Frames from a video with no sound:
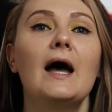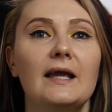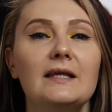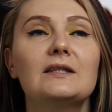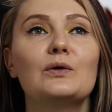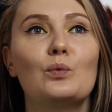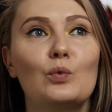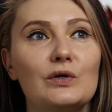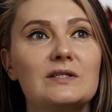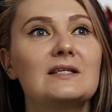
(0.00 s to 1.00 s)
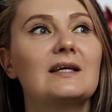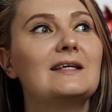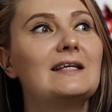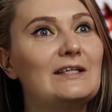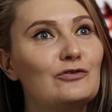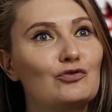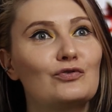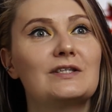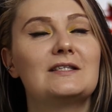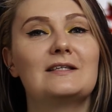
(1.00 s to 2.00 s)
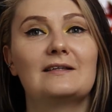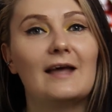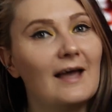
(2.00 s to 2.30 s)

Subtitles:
It was interesting